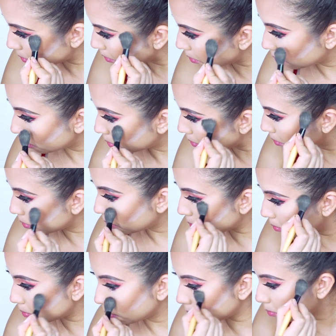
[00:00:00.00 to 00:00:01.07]
to highlight my
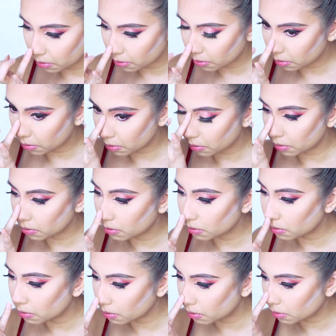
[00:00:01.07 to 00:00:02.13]
cheekbones and
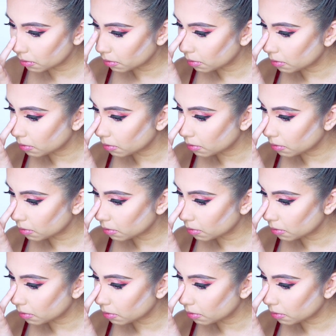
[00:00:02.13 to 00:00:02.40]
nose.